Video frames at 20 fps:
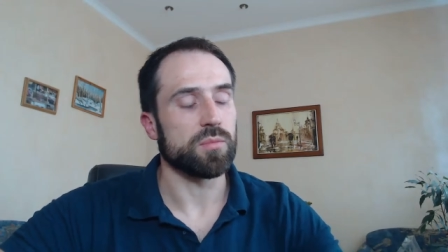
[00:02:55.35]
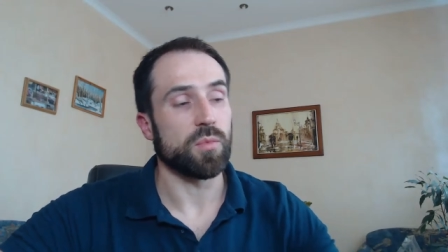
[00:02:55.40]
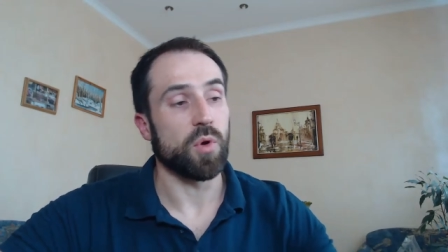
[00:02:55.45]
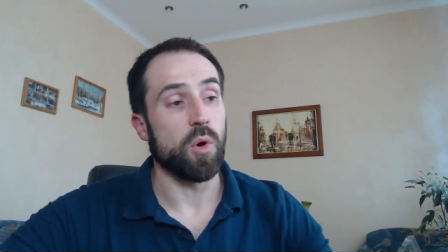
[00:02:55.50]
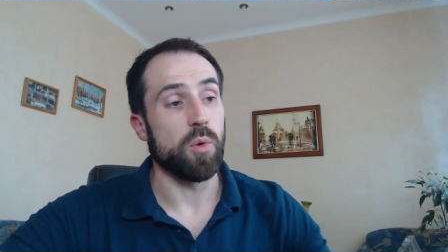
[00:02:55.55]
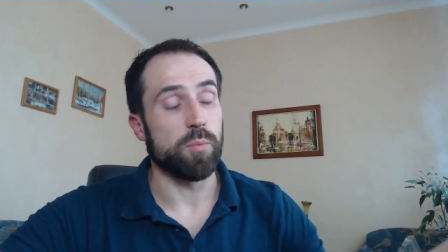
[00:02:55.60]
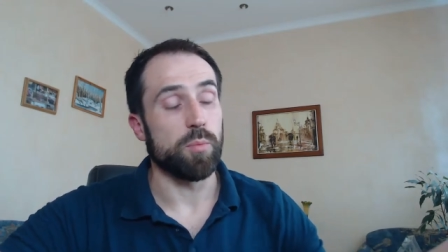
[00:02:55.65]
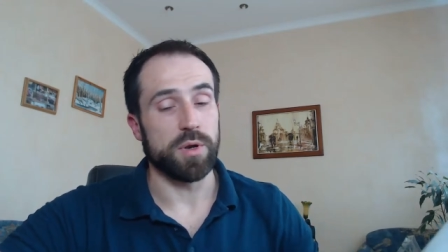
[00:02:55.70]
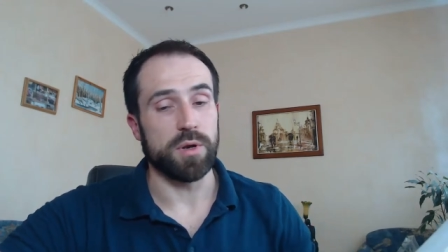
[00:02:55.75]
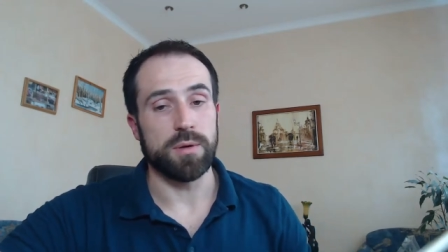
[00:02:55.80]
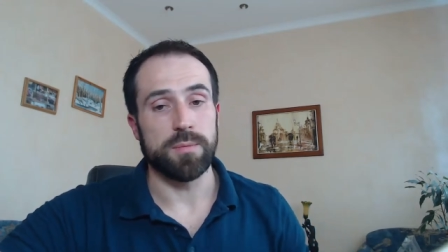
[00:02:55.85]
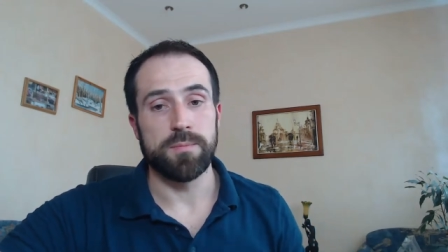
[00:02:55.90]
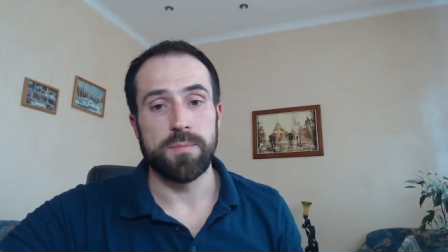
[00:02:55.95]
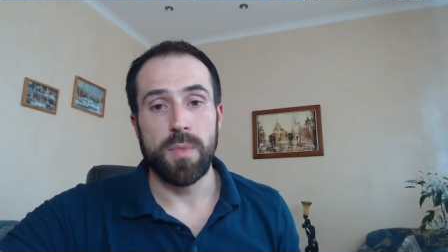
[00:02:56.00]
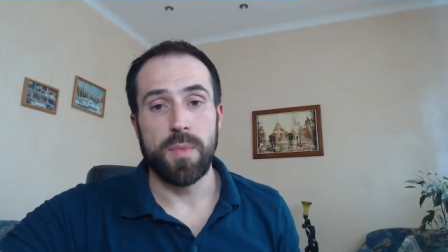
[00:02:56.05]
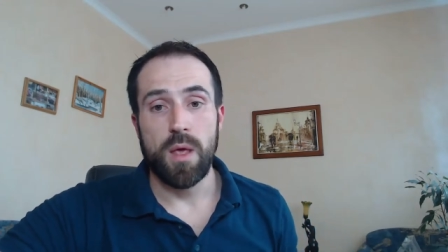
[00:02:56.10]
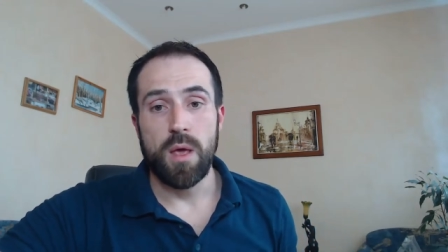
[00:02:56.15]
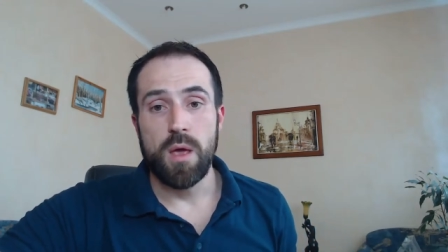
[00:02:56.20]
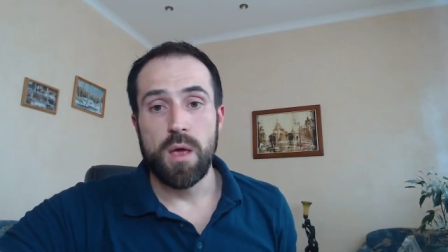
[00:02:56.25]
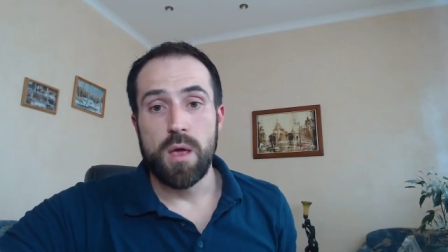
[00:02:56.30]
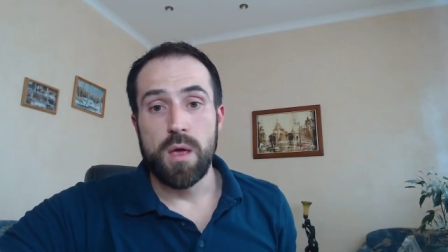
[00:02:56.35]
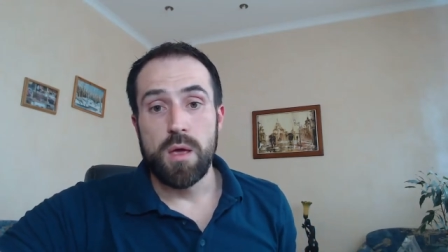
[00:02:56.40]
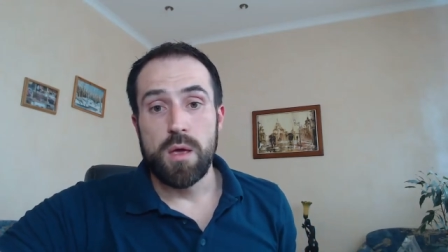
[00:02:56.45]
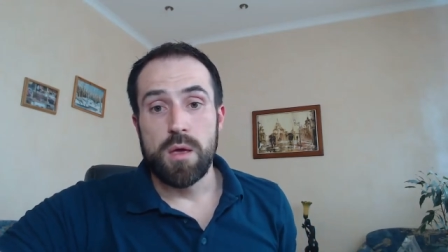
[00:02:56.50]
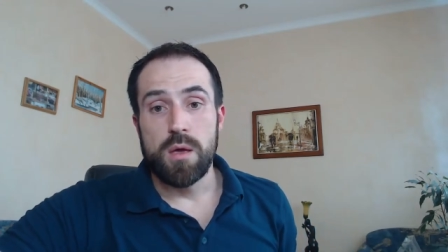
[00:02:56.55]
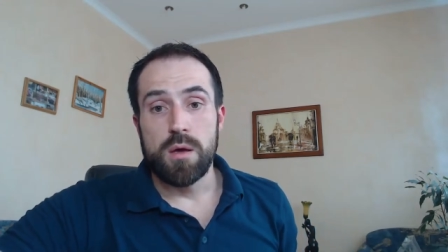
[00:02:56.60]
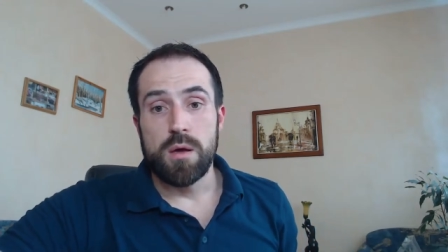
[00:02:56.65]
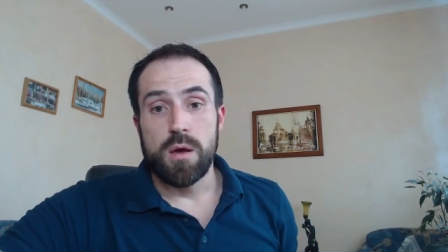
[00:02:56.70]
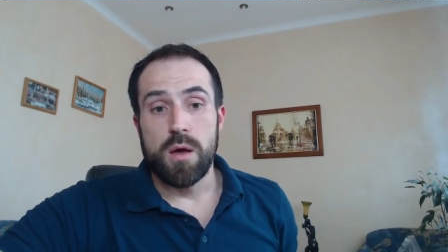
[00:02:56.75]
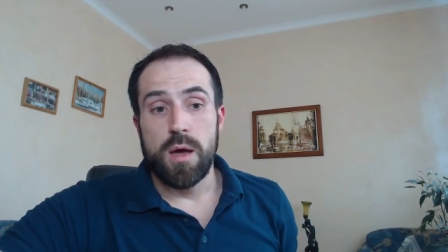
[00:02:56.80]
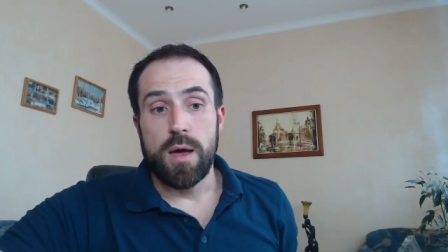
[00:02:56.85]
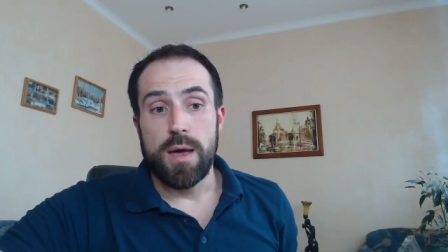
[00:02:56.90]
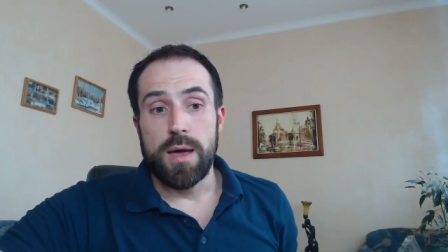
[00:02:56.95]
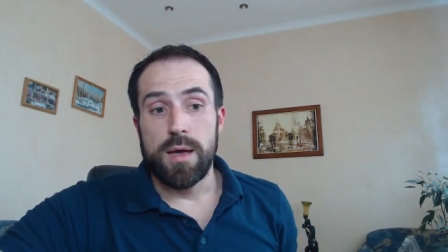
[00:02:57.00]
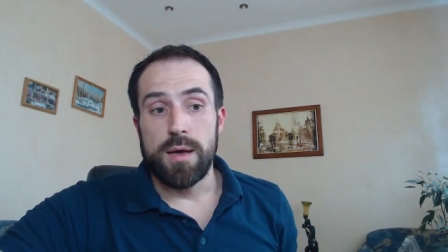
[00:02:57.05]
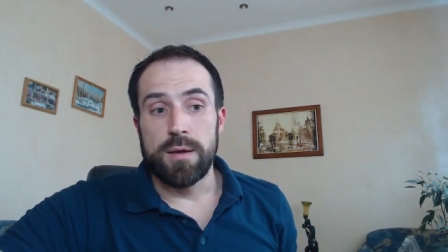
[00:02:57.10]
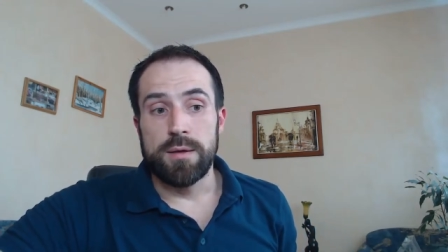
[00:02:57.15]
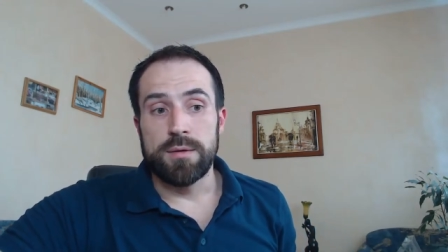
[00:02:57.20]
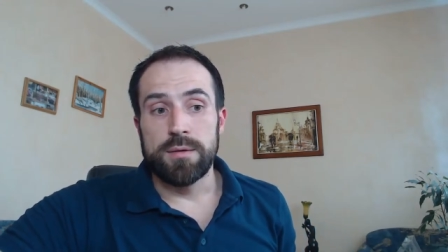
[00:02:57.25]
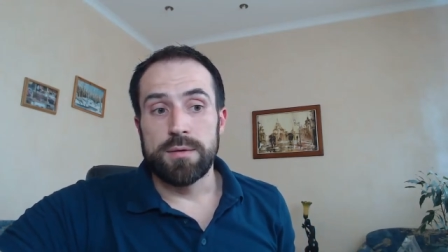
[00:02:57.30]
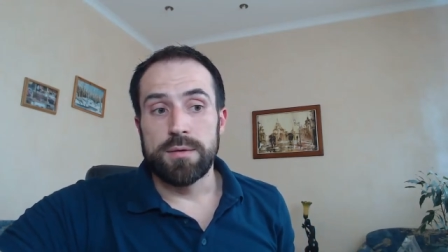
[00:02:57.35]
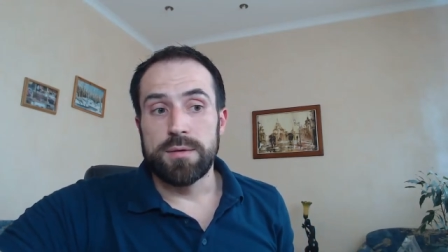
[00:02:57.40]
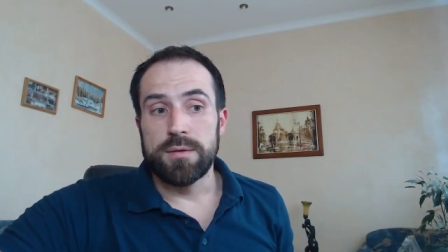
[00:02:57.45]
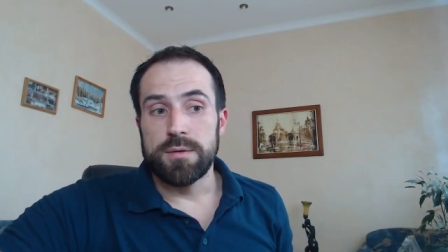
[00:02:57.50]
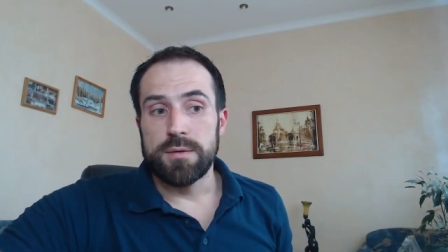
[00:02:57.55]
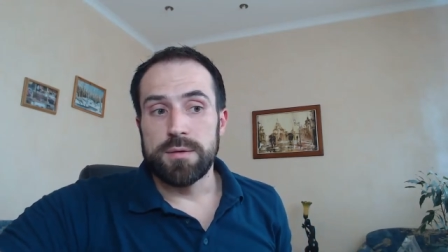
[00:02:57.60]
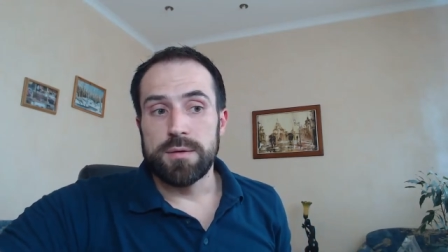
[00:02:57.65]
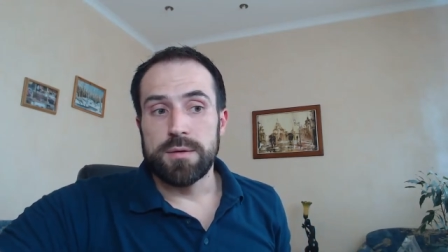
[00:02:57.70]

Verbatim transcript: company. And